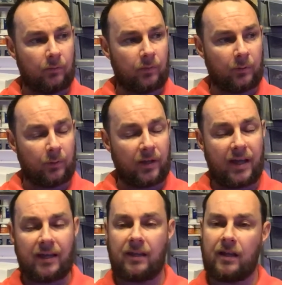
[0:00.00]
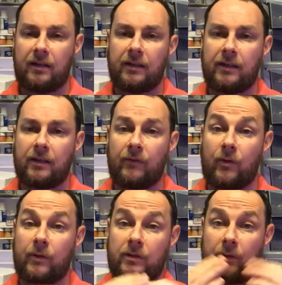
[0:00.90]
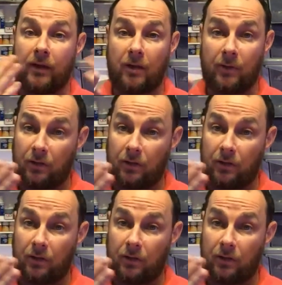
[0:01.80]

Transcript: probably would hate the idea of going to a gaming